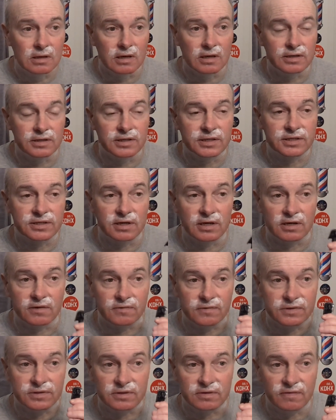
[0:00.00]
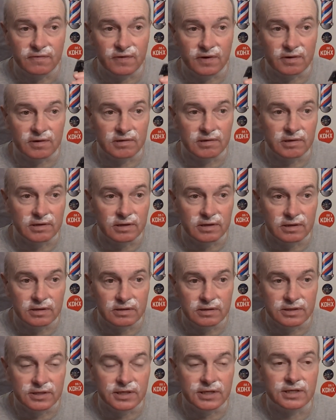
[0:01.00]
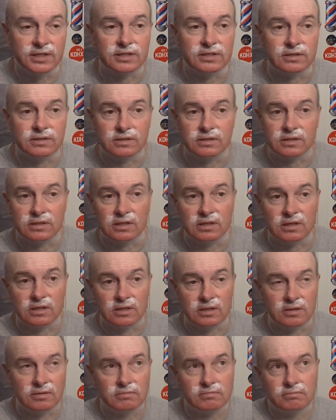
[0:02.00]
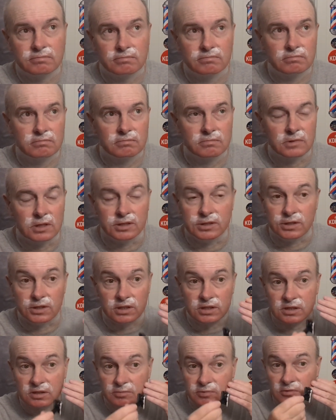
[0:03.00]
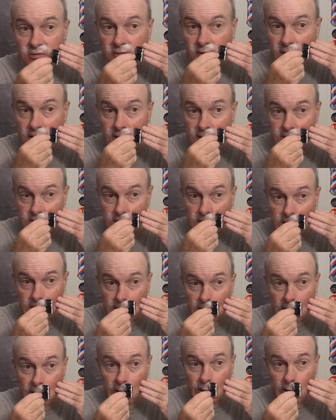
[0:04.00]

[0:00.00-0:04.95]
I just thought it was a fairly decent adjustable razor.